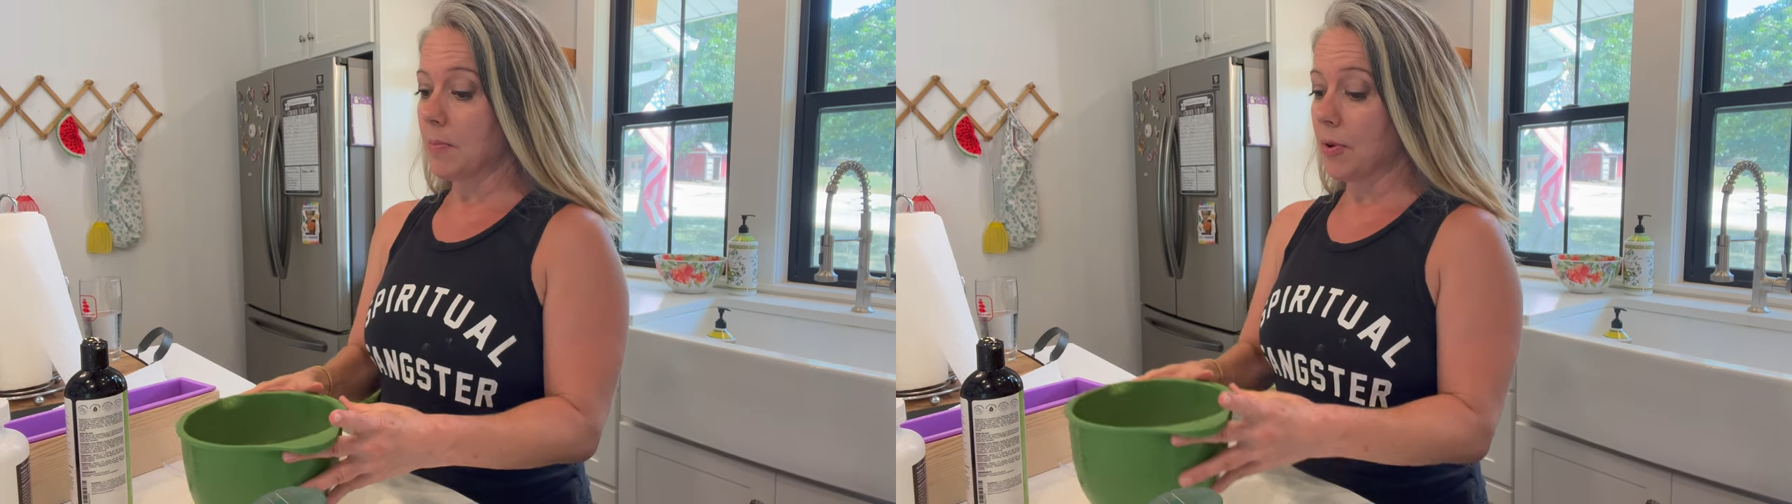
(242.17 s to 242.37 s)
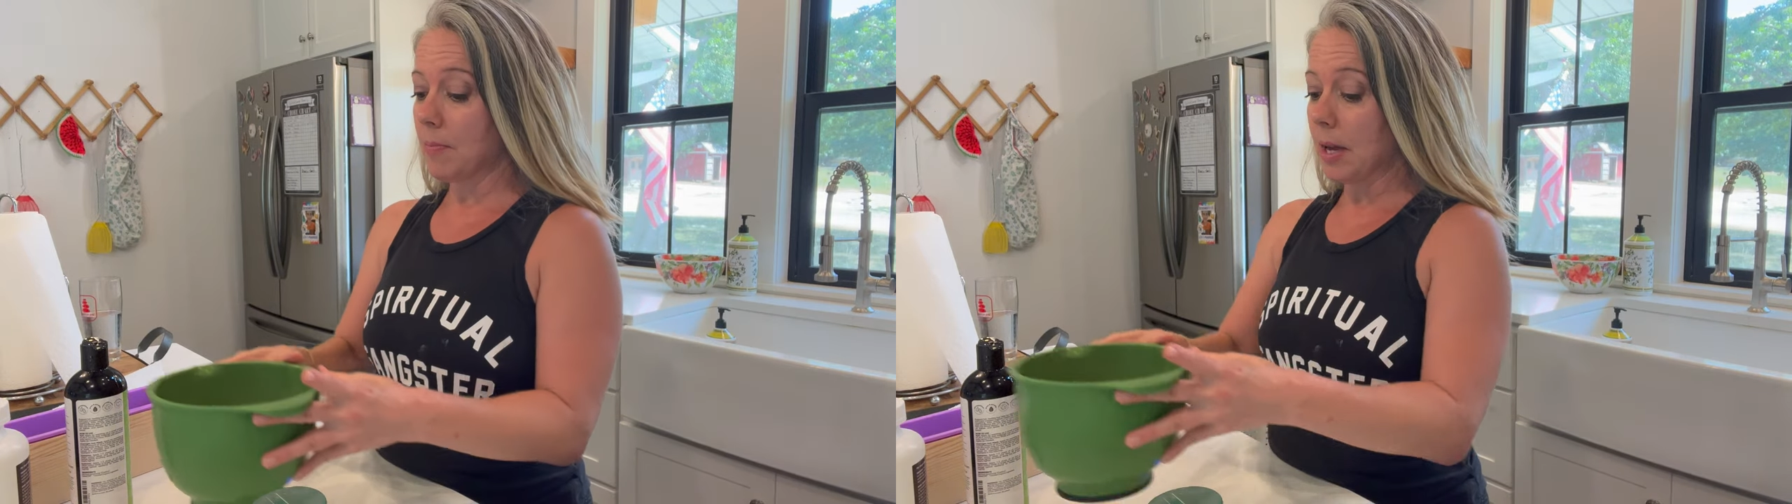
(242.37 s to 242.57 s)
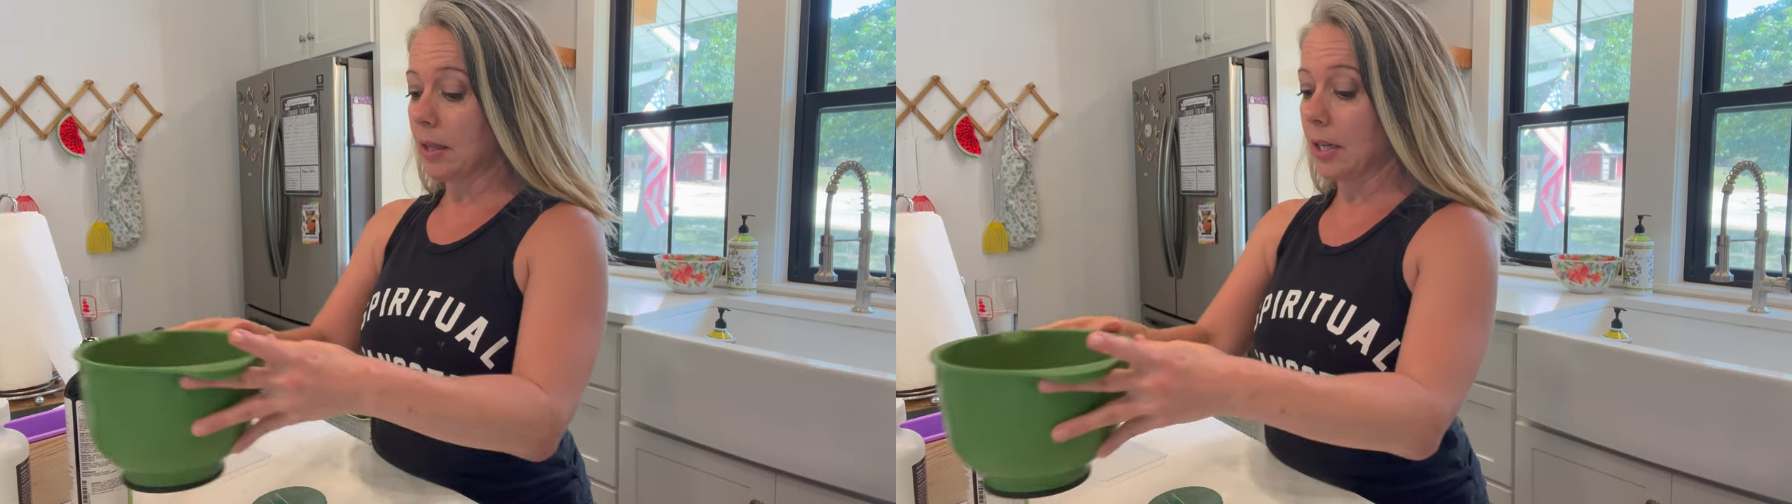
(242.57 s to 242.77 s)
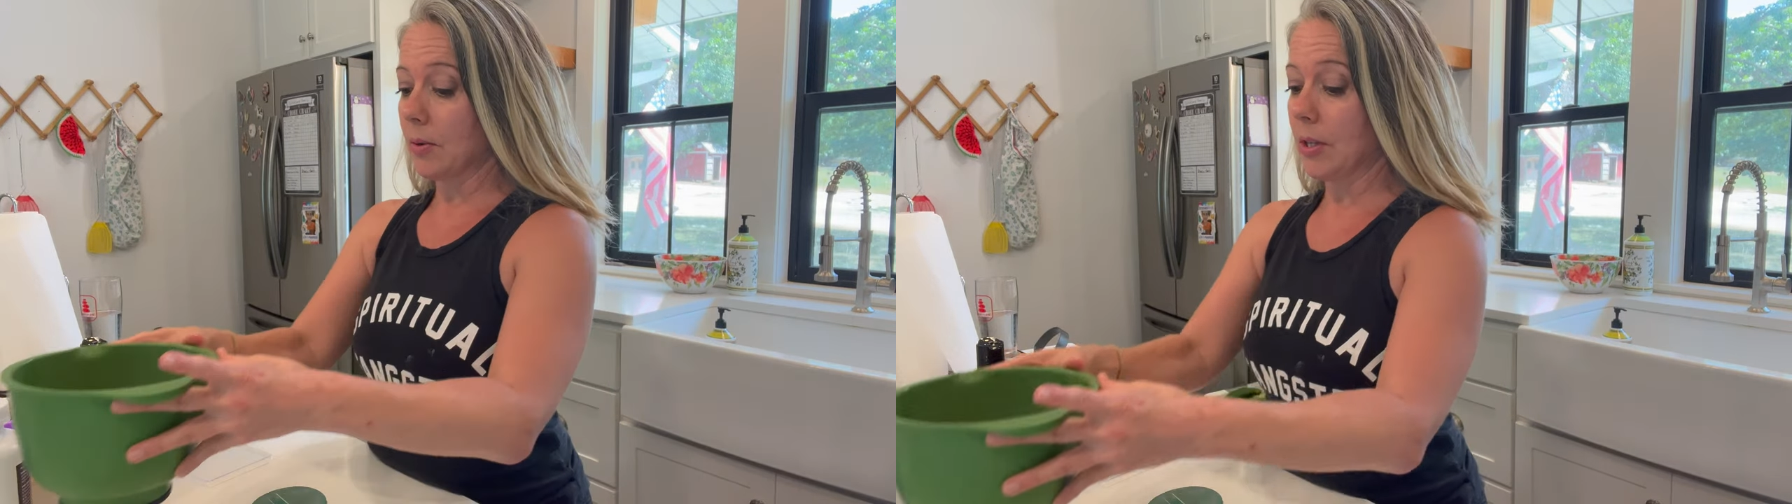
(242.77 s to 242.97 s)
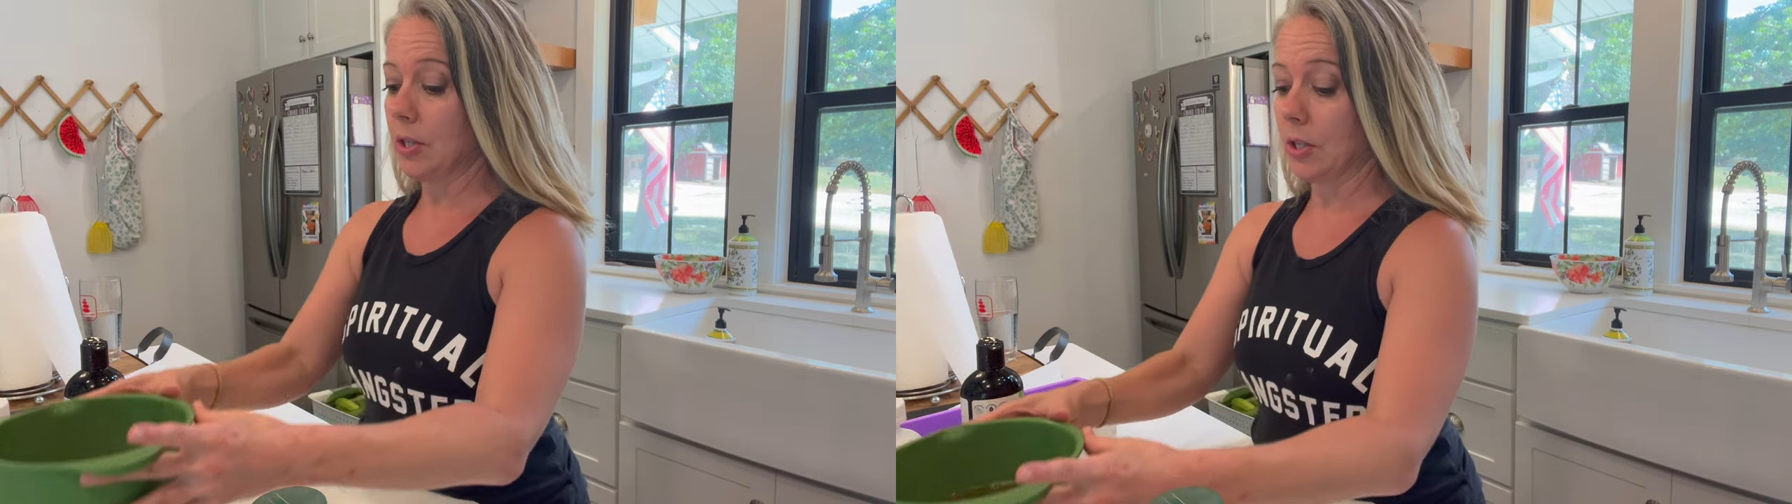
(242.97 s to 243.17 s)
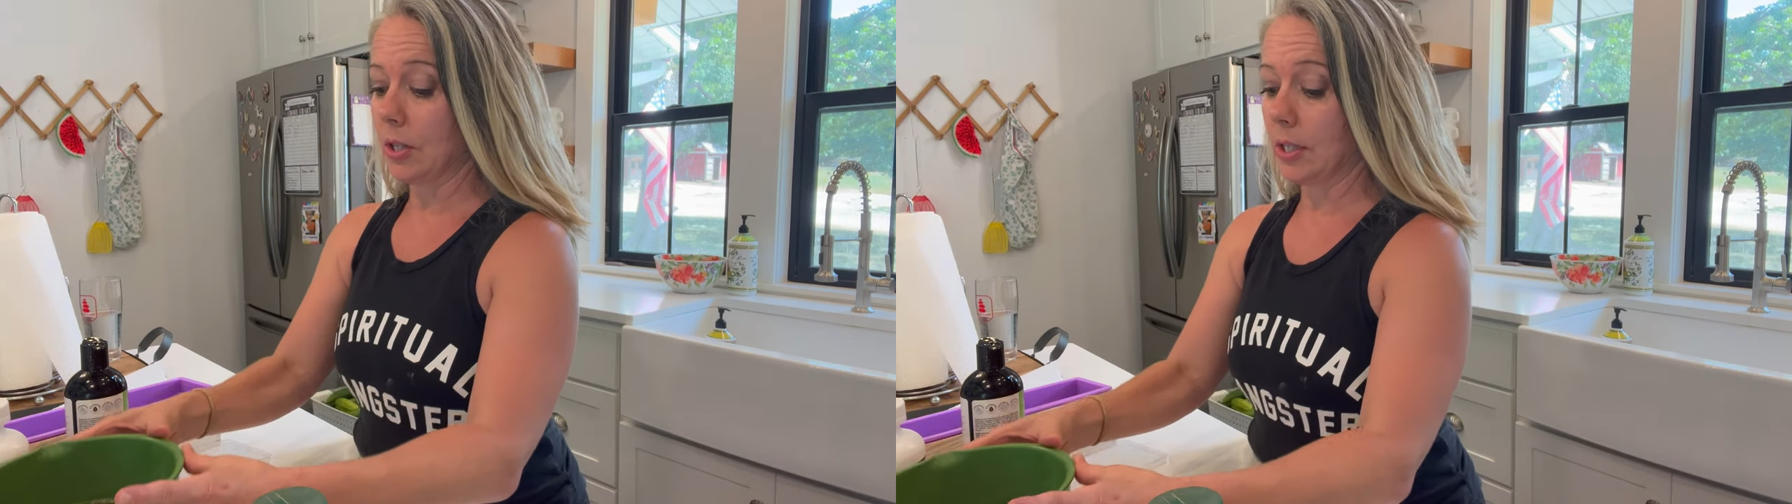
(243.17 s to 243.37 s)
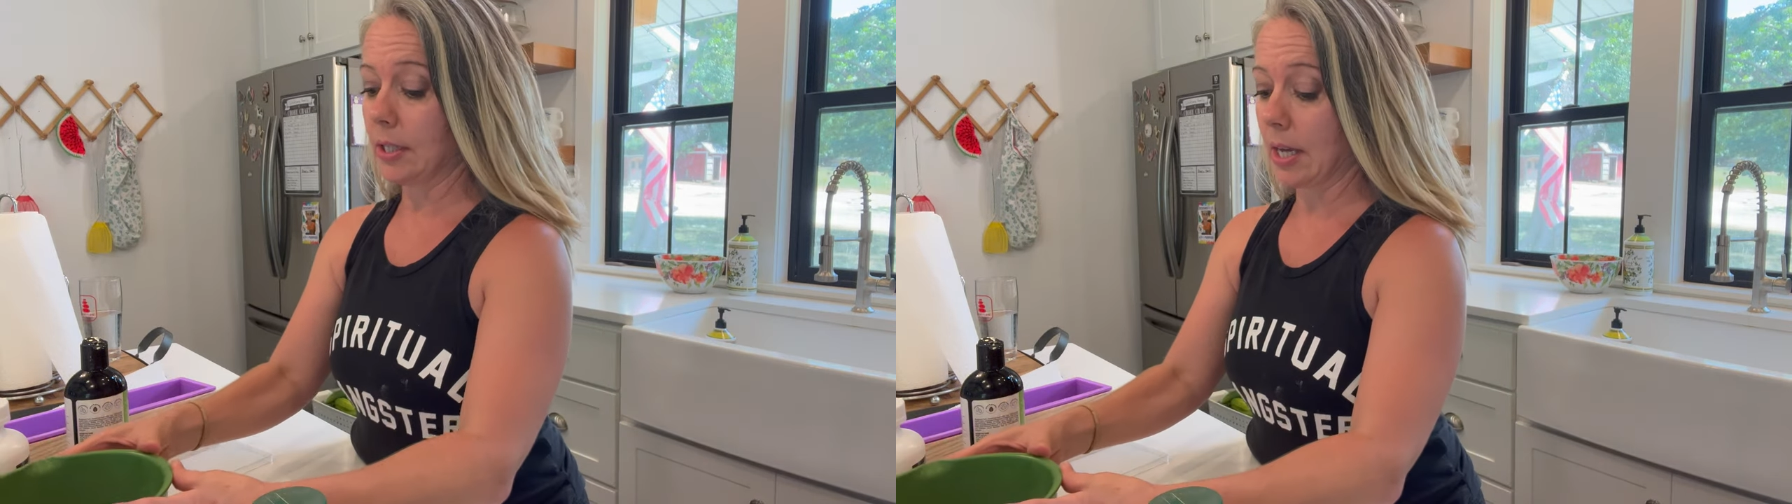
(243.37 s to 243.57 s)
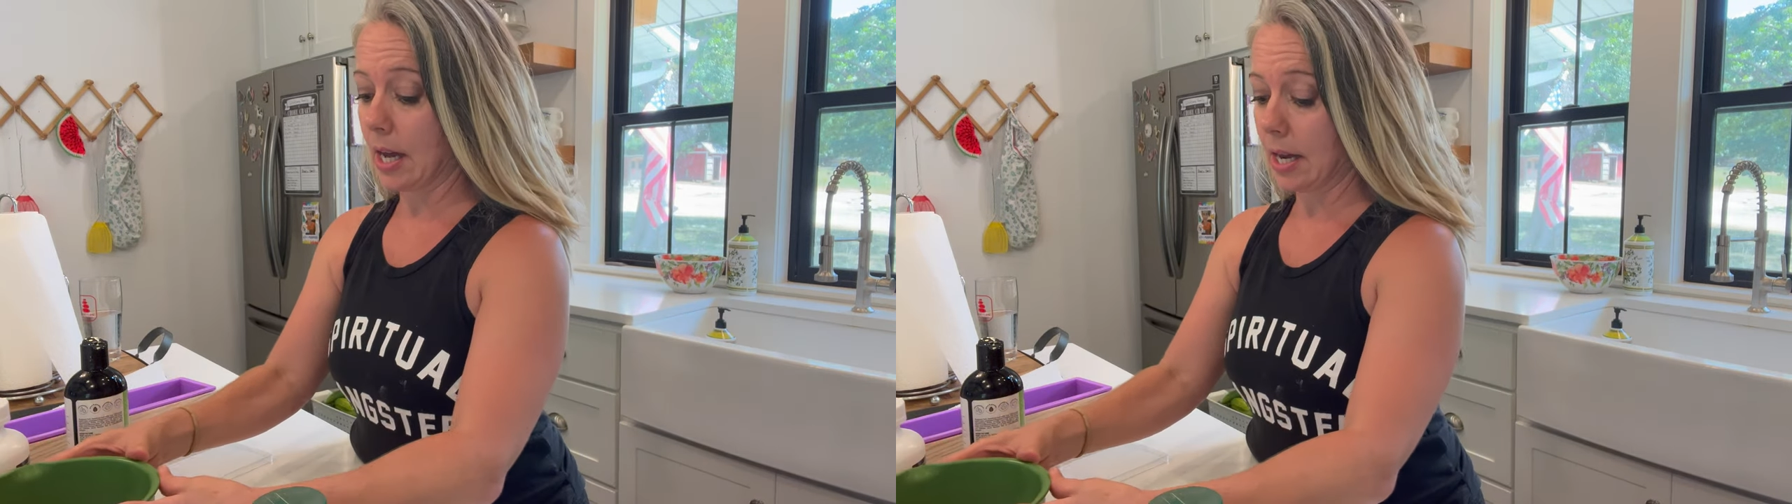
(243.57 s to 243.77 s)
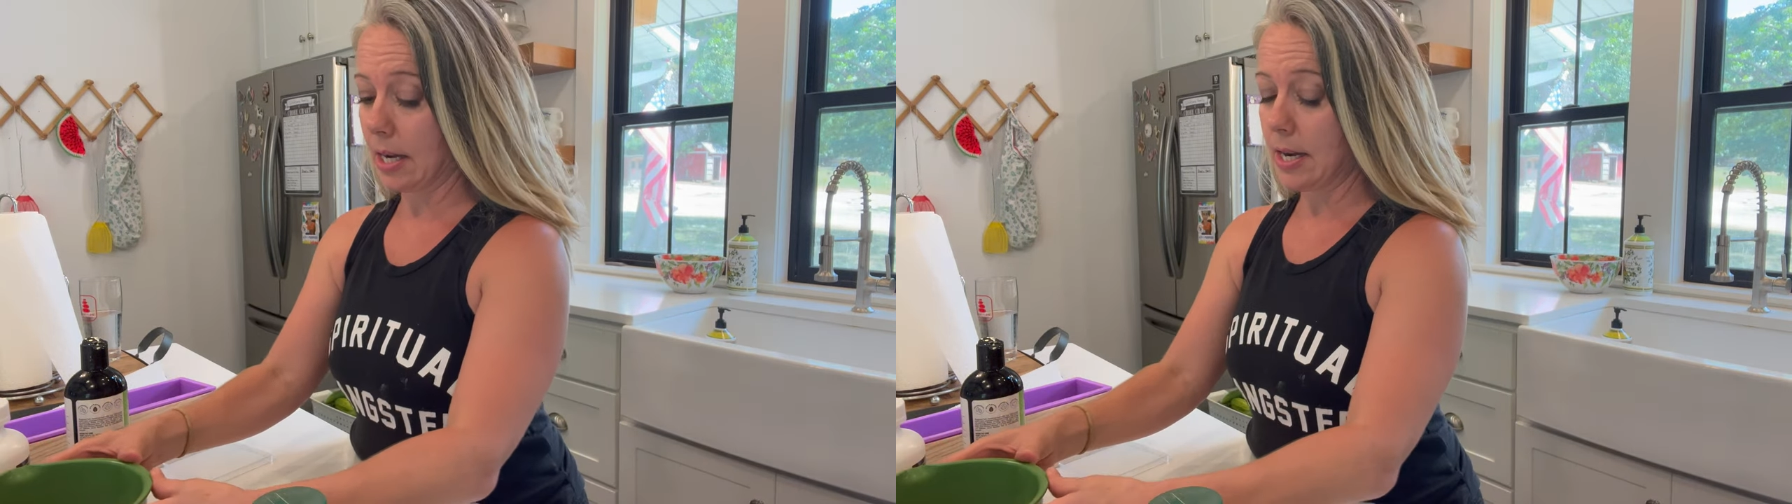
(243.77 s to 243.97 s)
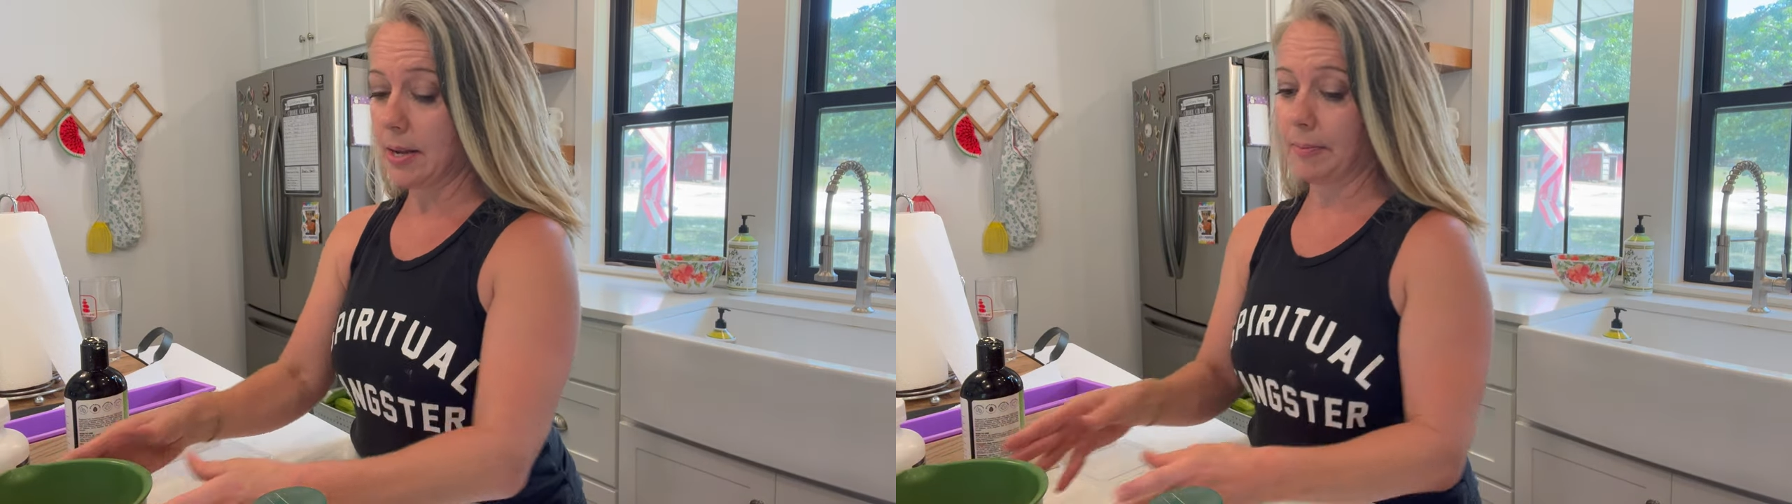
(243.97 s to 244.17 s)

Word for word: put my liquid to the side,